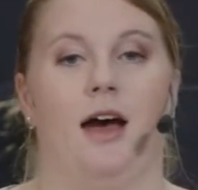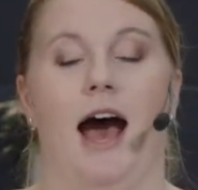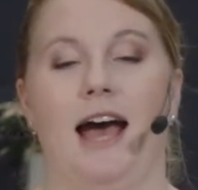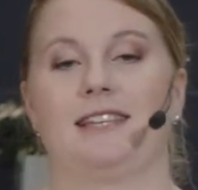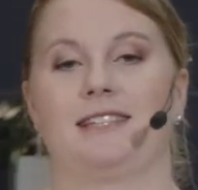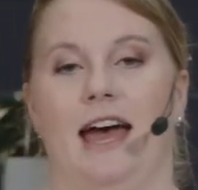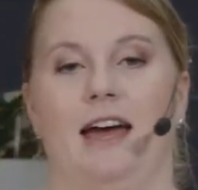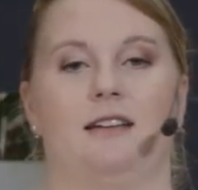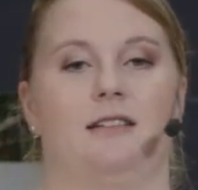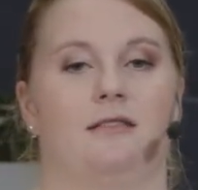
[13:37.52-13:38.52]
I
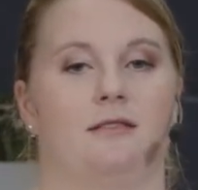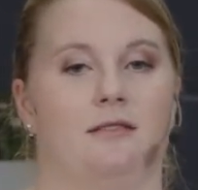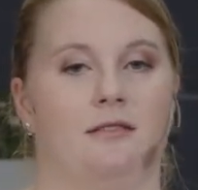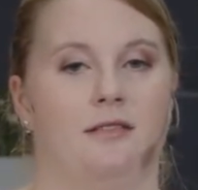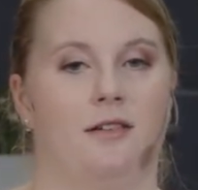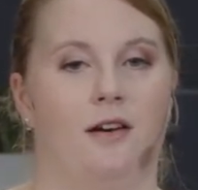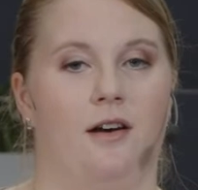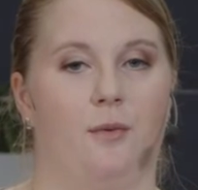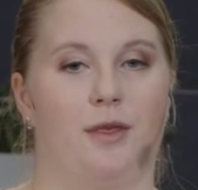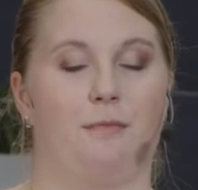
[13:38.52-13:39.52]
sat
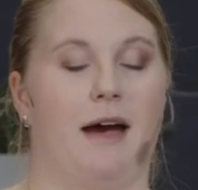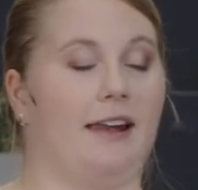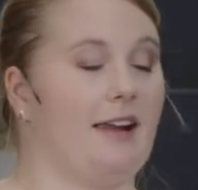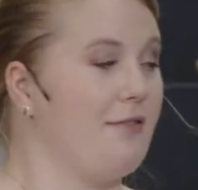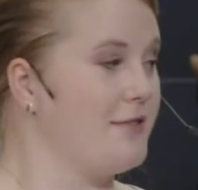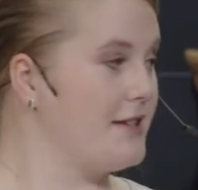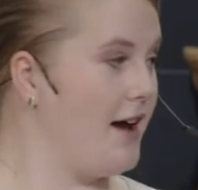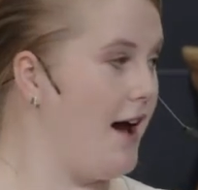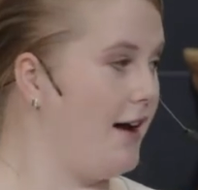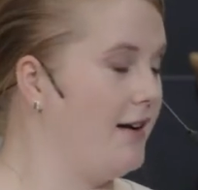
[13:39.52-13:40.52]
with my left
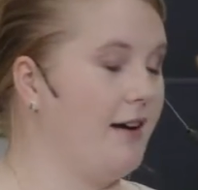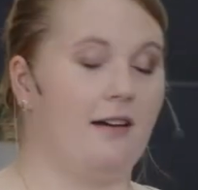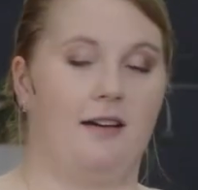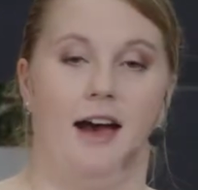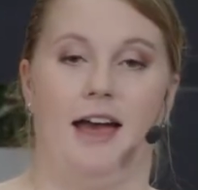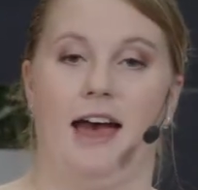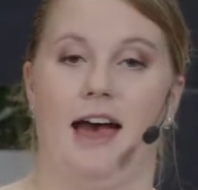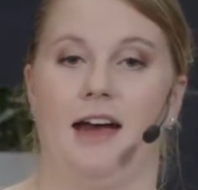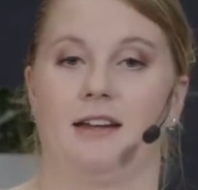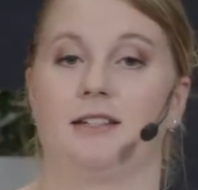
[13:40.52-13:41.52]
side, I
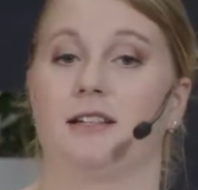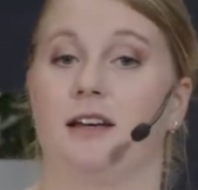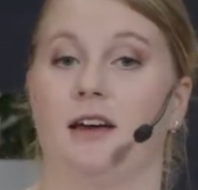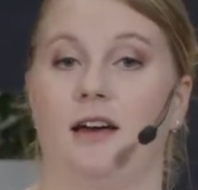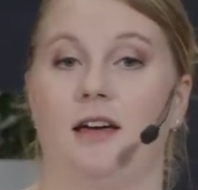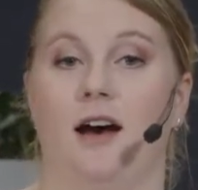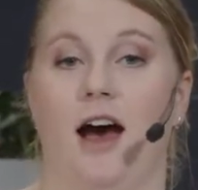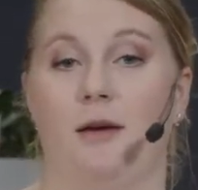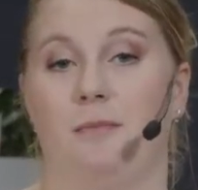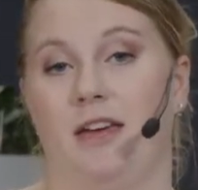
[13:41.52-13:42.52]
had
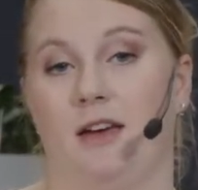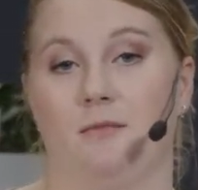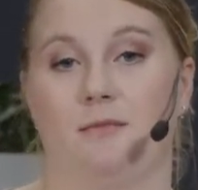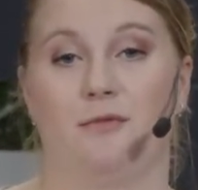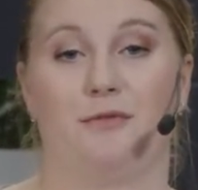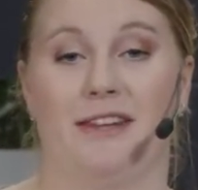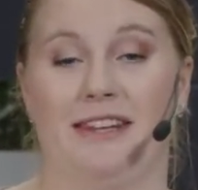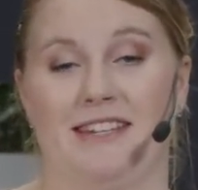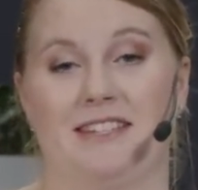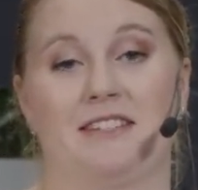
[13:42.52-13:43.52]
IBM
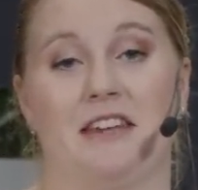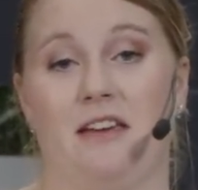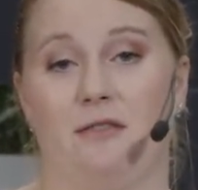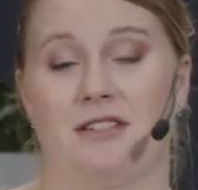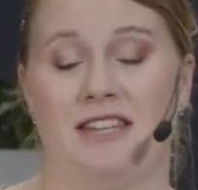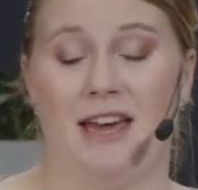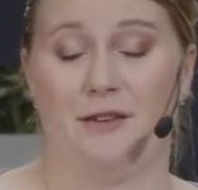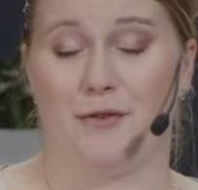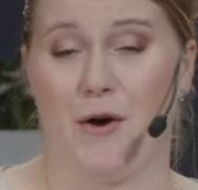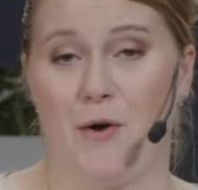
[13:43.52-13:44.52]
Finland's
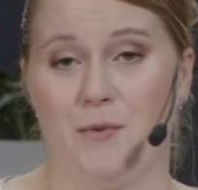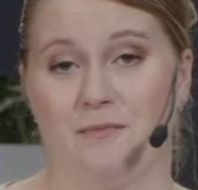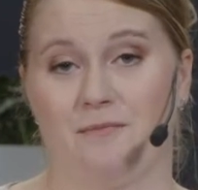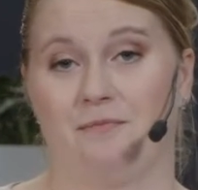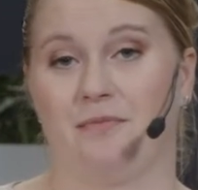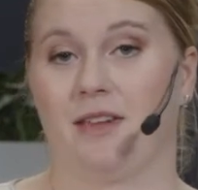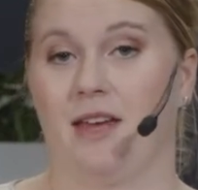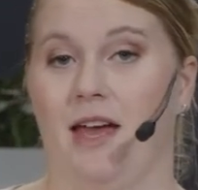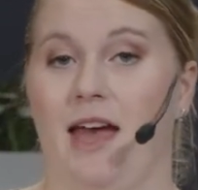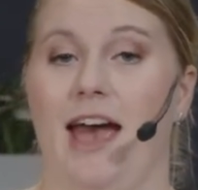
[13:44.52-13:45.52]
CFO,
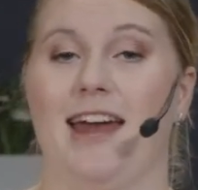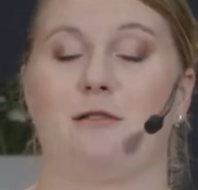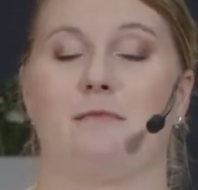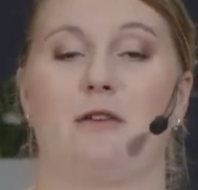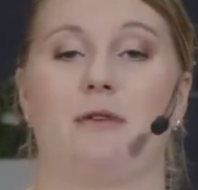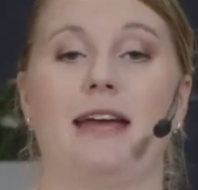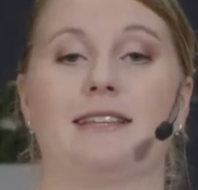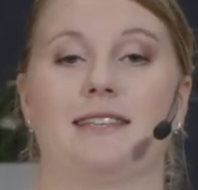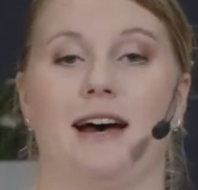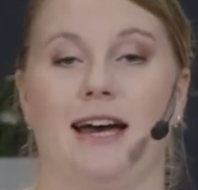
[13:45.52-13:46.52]
and on my right
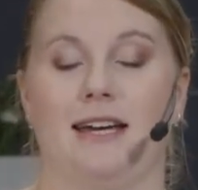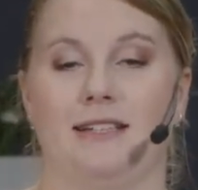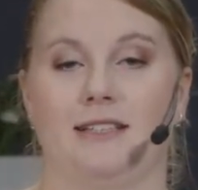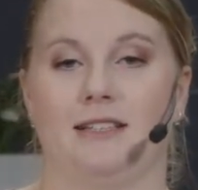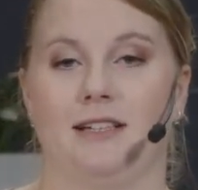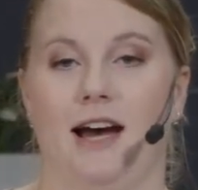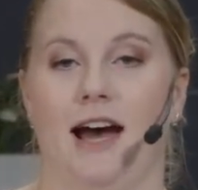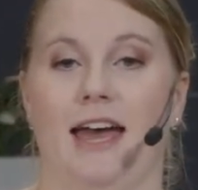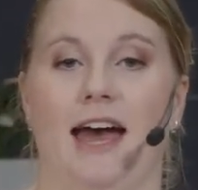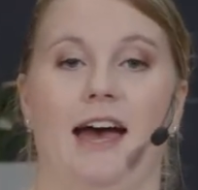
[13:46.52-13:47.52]
side,
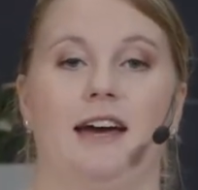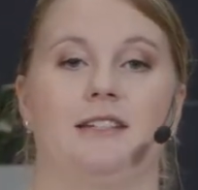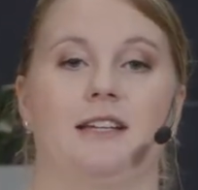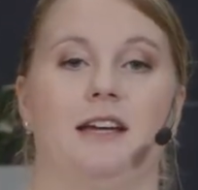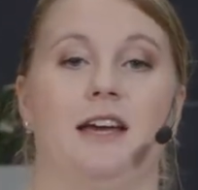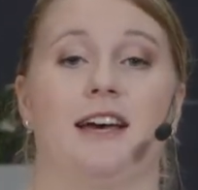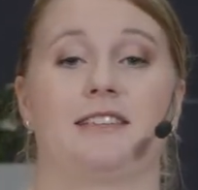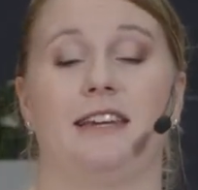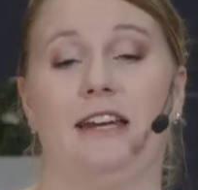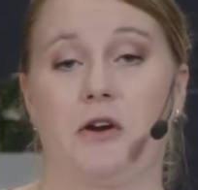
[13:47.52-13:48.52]
I had a
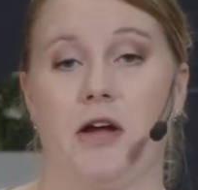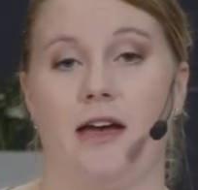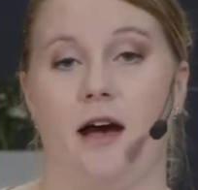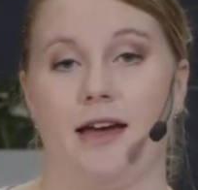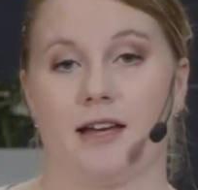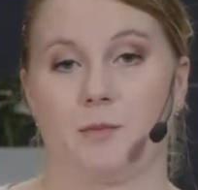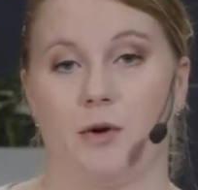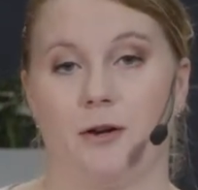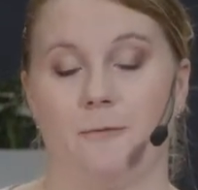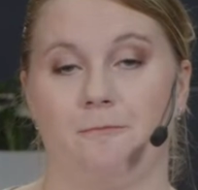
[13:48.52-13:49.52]
senior AI expert.